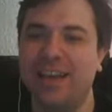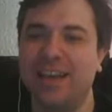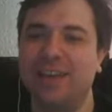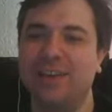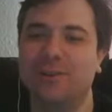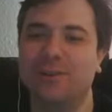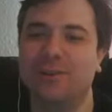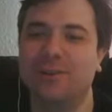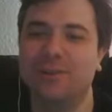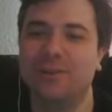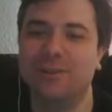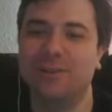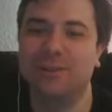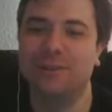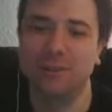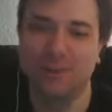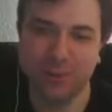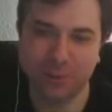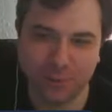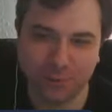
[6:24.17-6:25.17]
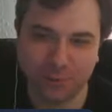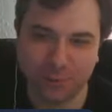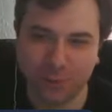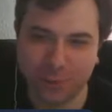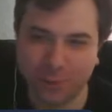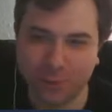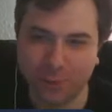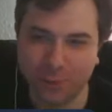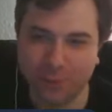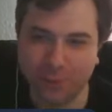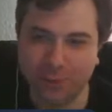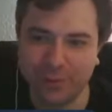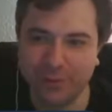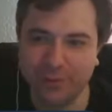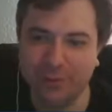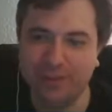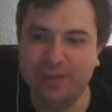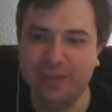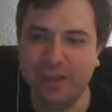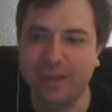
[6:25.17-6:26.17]
It causes multiple
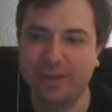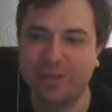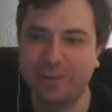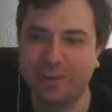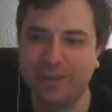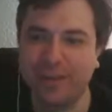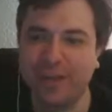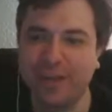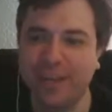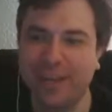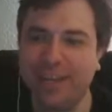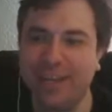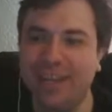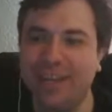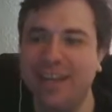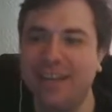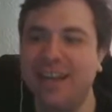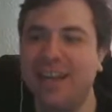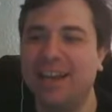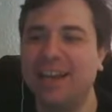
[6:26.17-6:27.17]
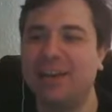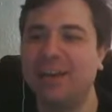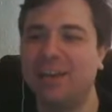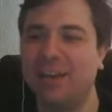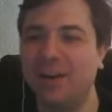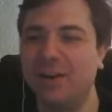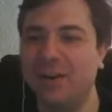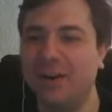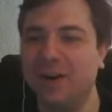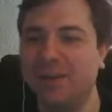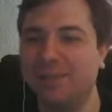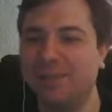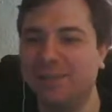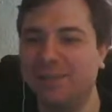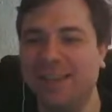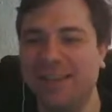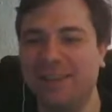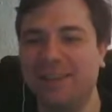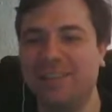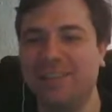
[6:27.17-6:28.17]
wounds, D3, and no armor
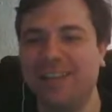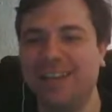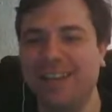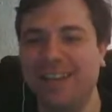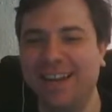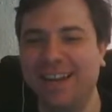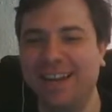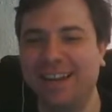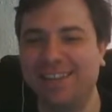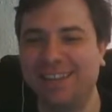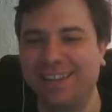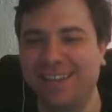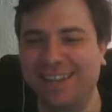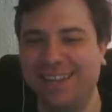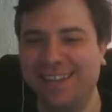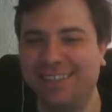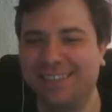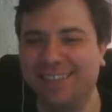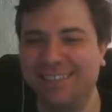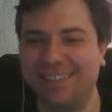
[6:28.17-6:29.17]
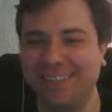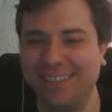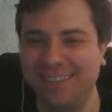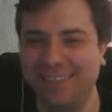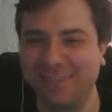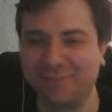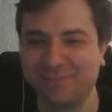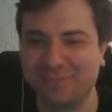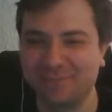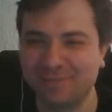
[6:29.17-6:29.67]
saves allowed against it.